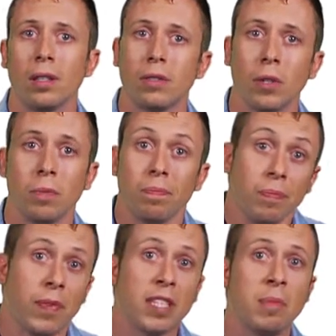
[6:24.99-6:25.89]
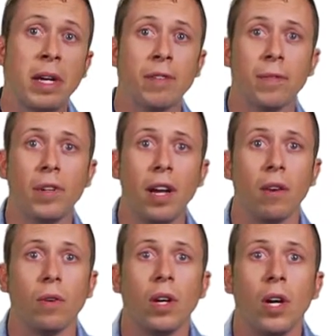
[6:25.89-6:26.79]
So that's about it for
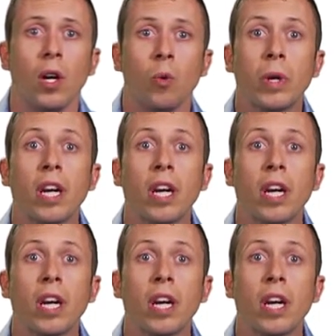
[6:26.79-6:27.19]
now. We